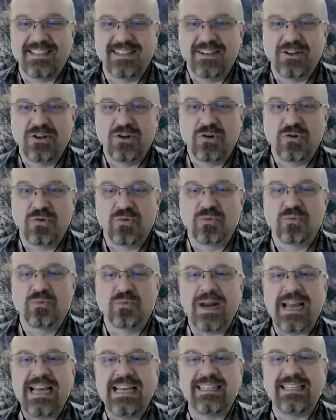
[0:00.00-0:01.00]
a
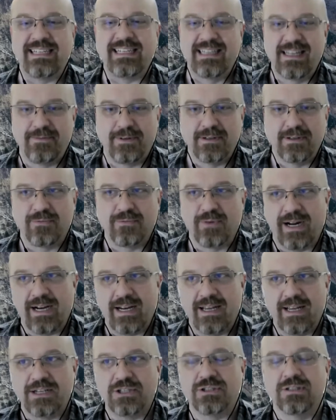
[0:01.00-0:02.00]
crazy level of
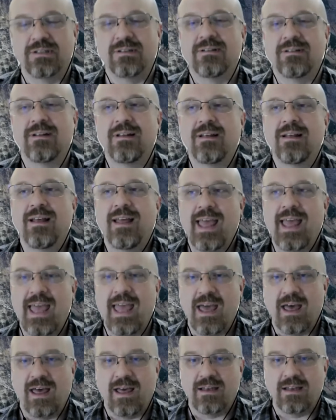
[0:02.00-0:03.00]
radiation,
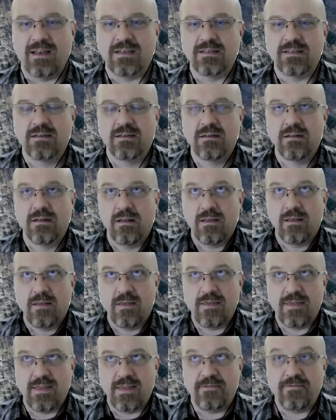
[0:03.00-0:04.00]
and
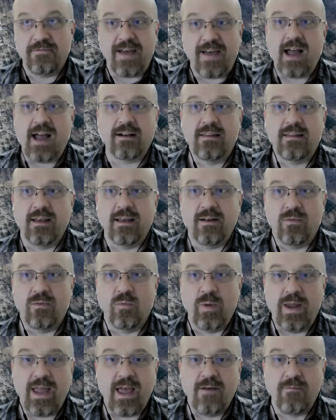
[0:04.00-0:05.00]
the fact that
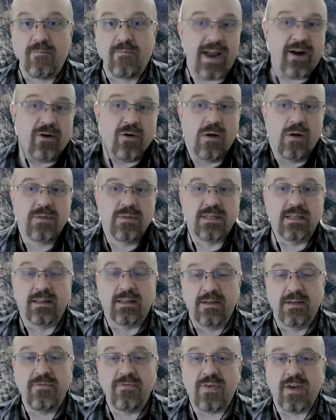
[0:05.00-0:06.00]
we have microbes that
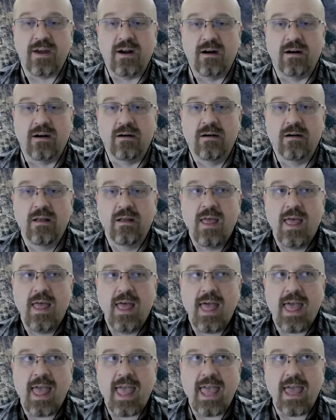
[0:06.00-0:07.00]
live there,
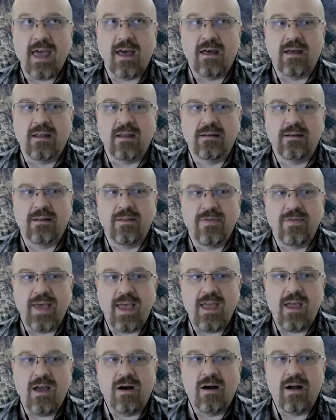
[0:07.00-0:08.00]
and
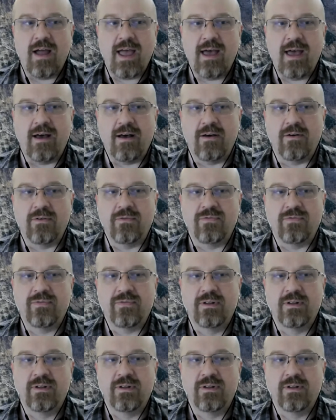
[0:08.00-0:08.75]
they have